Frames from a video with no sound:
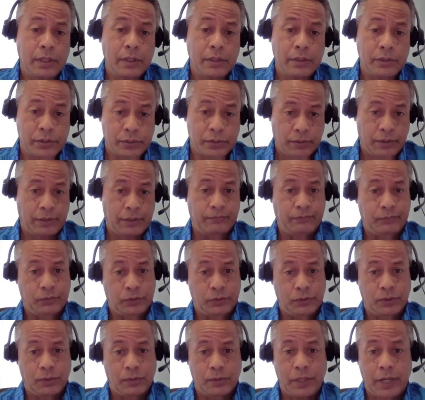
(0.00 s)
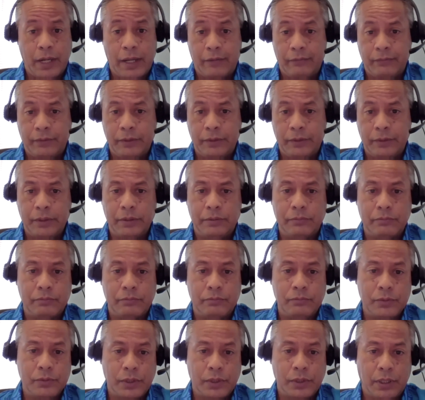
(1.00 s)
sort of don't have the
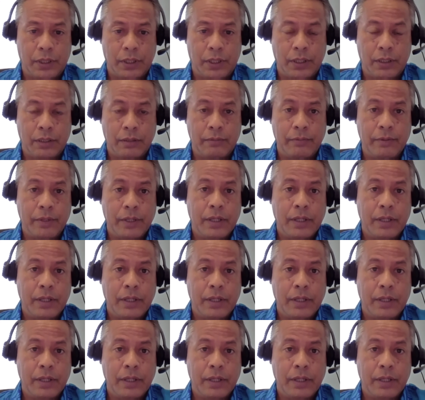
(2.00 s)
uh,